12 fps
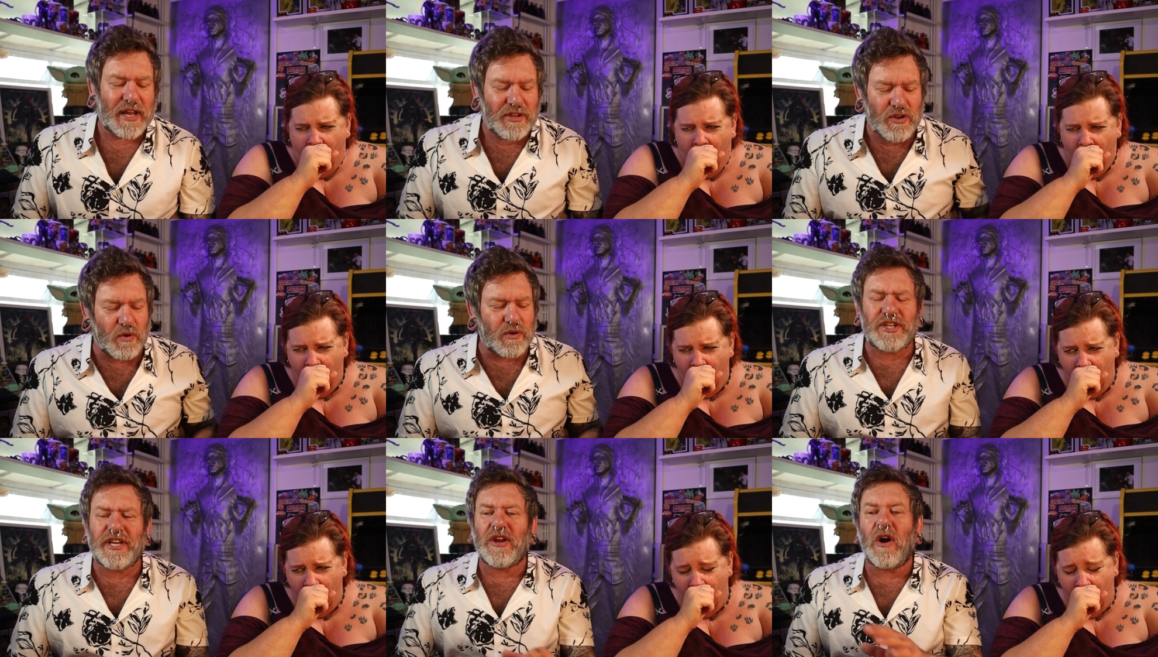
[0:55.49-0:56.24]

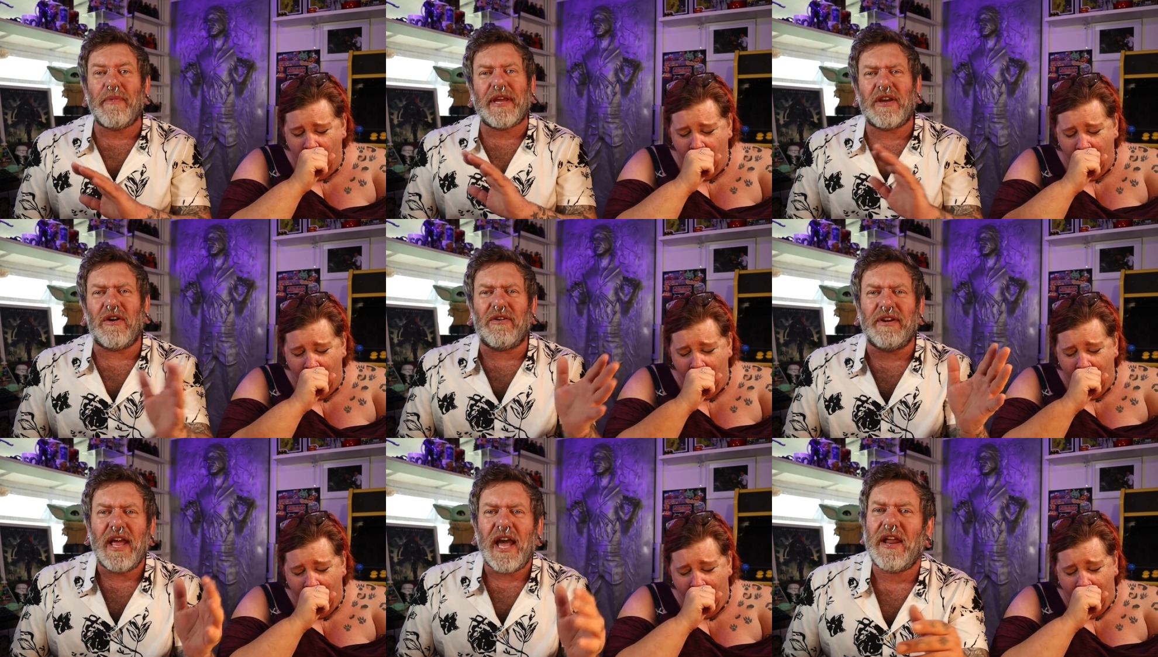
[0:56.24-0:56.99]
Speaker 1: Yorkshire Comic
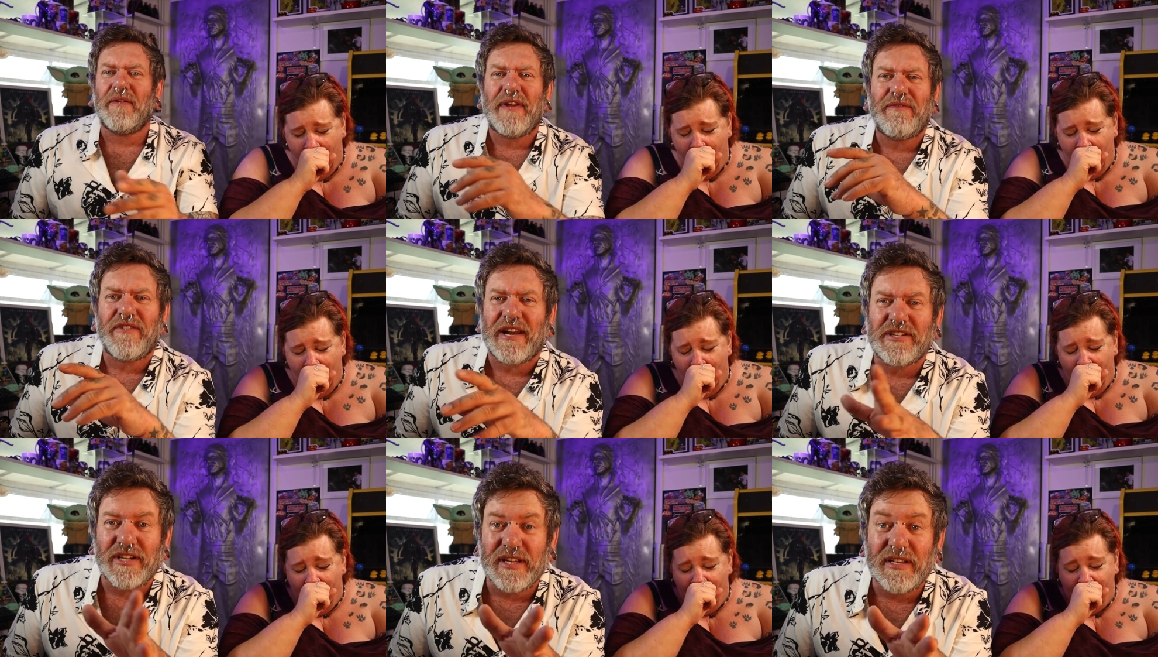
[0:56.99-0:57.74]
Con, and I've never
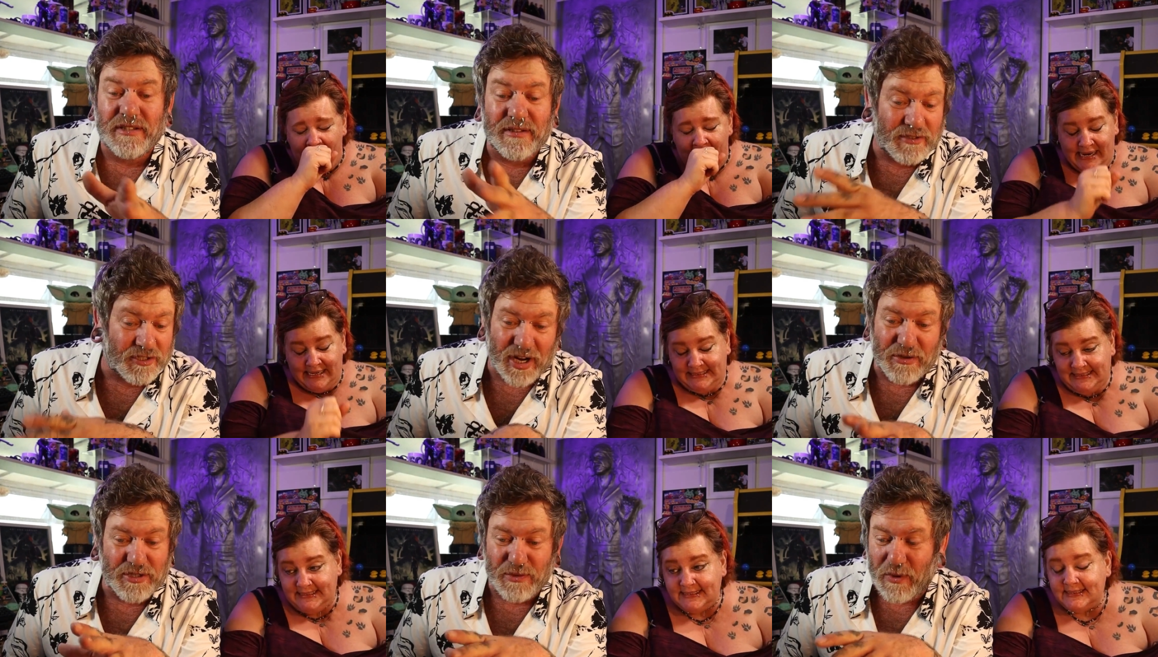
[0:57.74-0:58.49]
actually
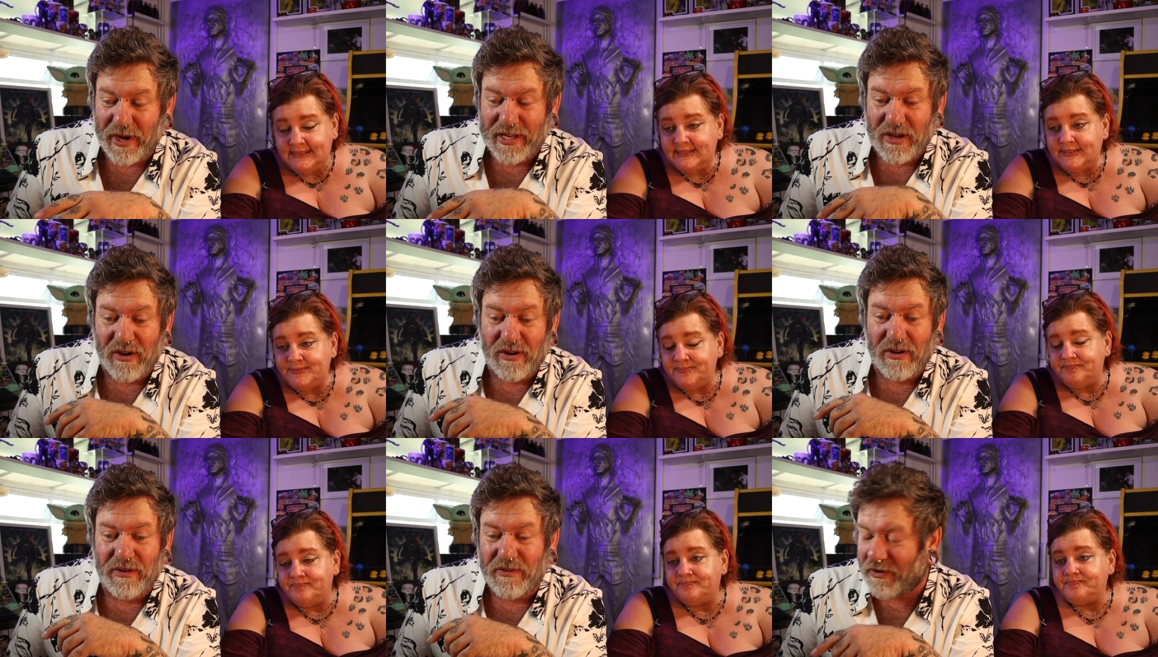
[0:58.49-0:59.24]
showed you what I
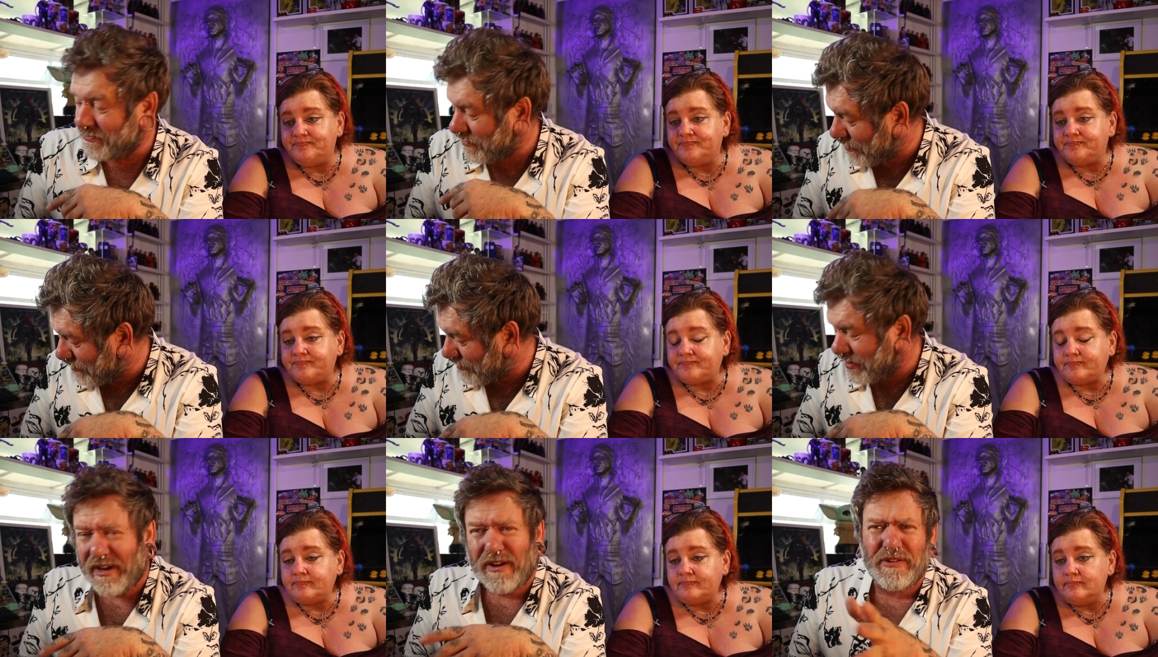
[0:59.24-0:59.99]
got on on
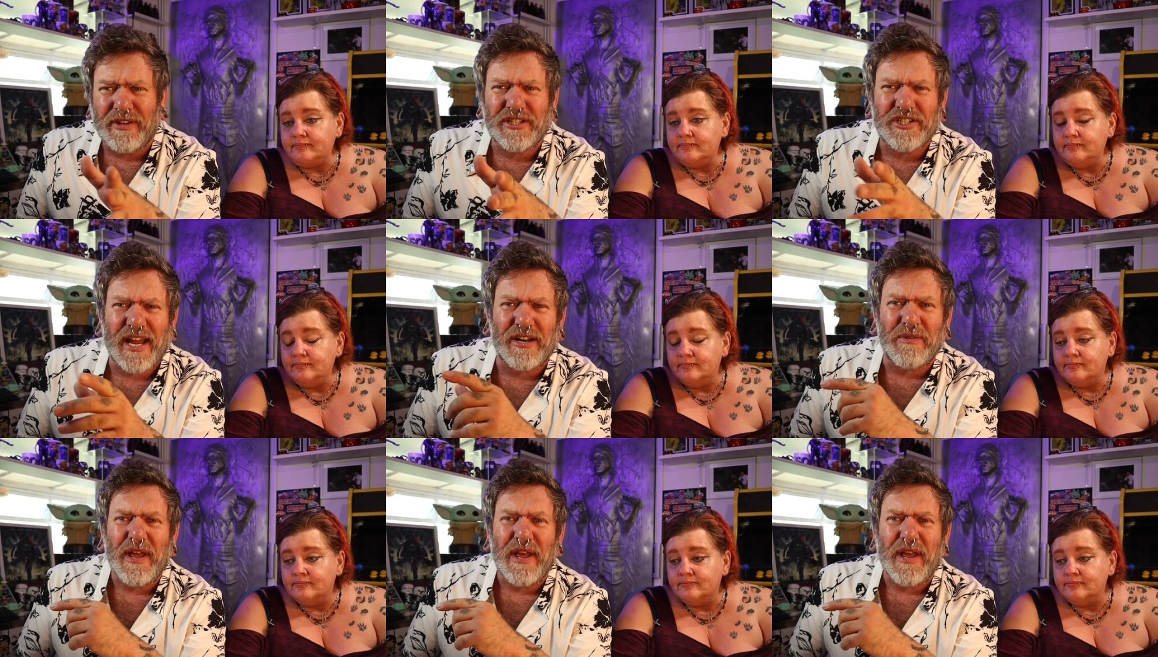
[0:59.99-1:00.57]
on uh, on this channel.